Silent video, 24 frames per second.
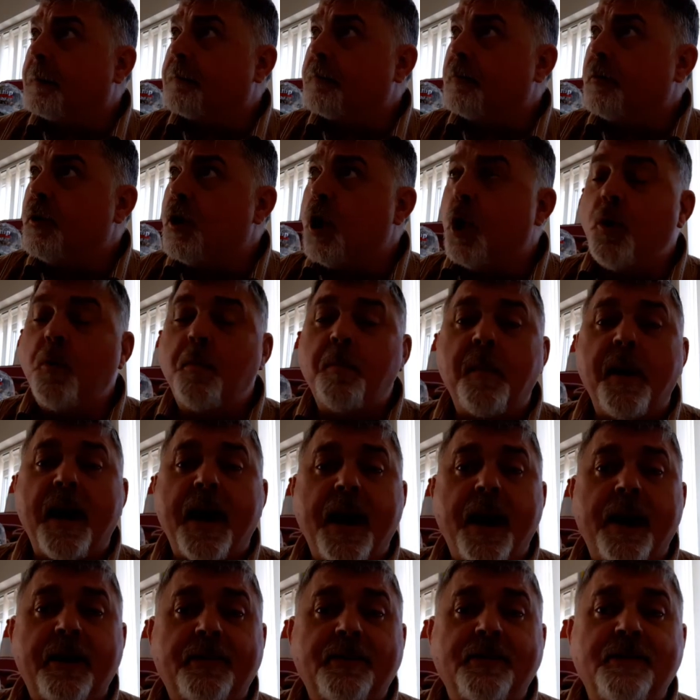new
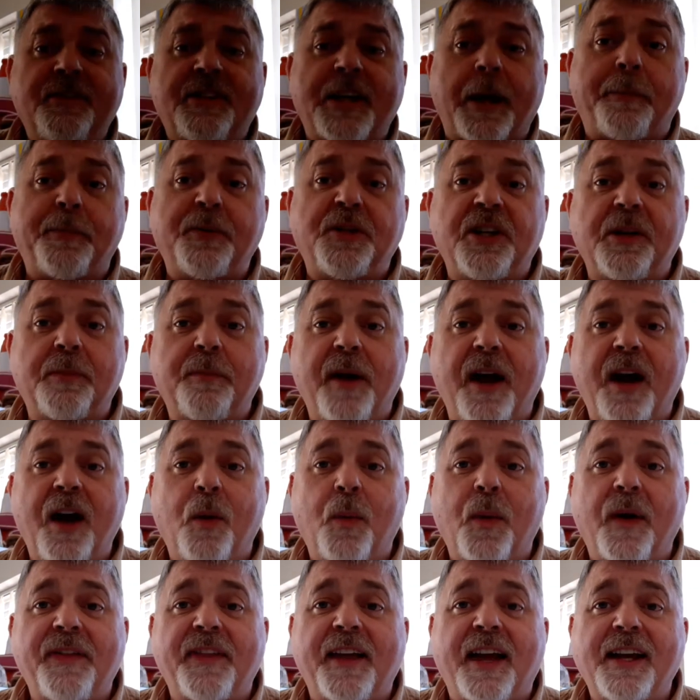mayor and deputy mayor
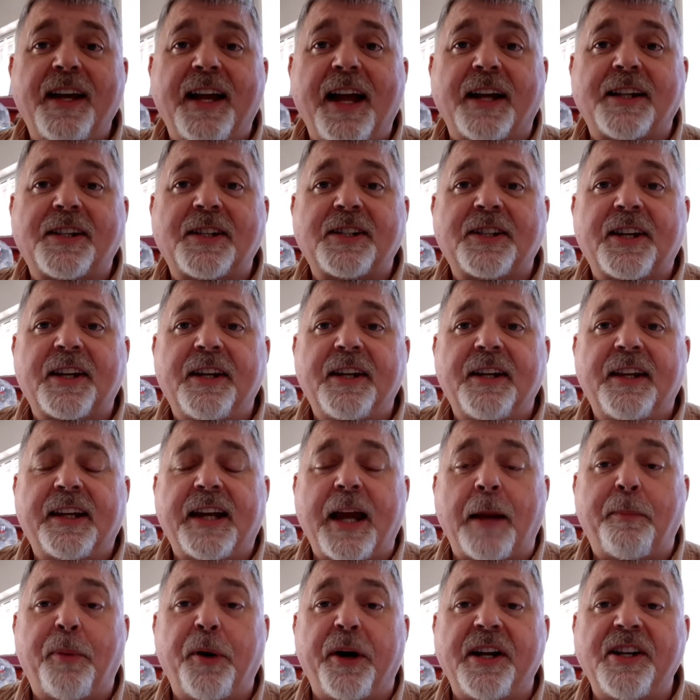when they get
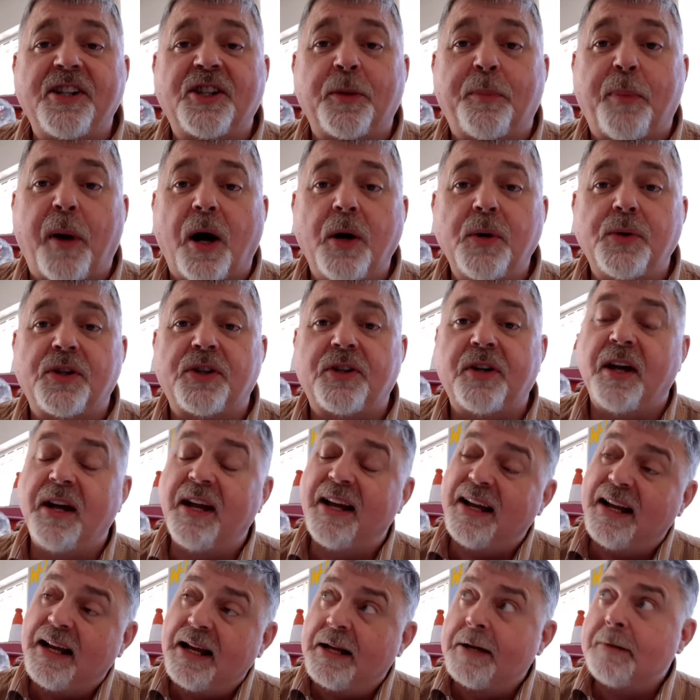put into post.
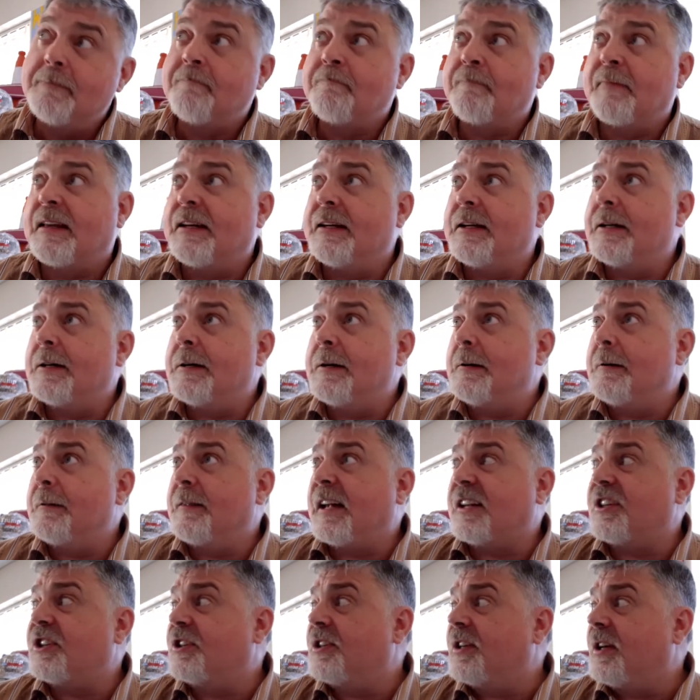
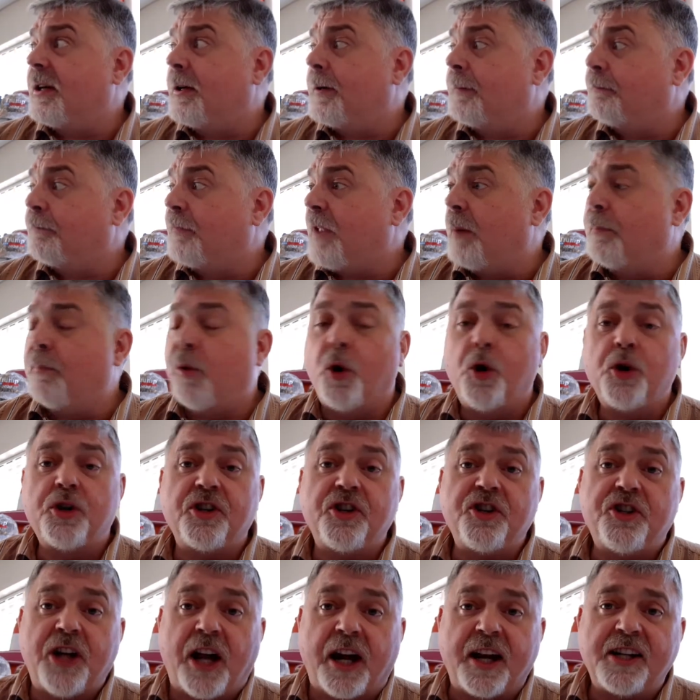That's a poison
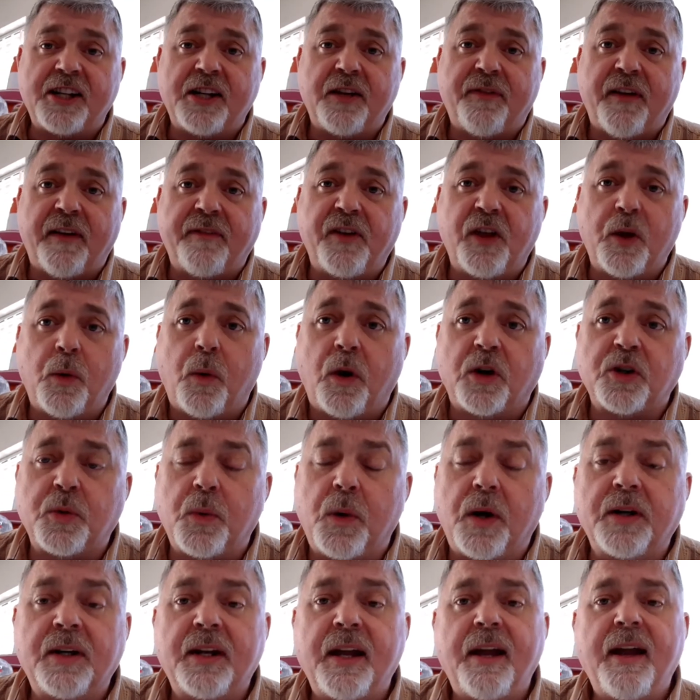chalice if ever there was
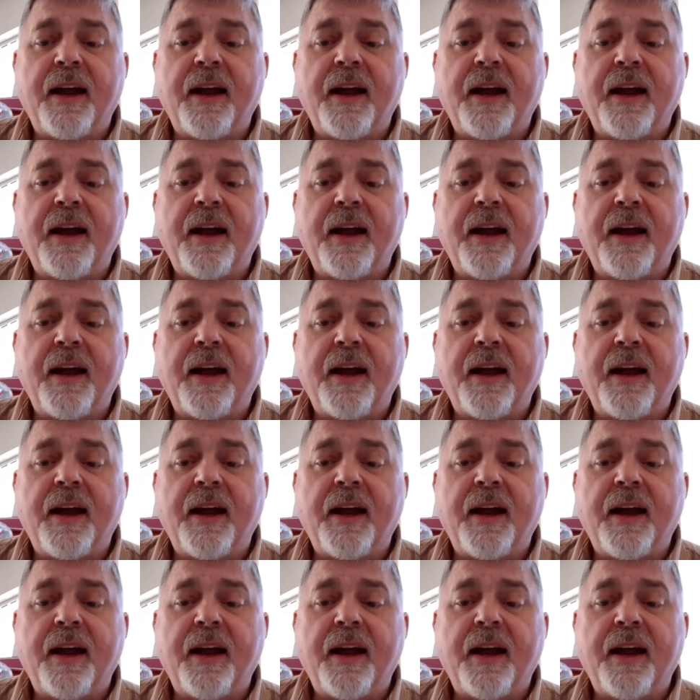one.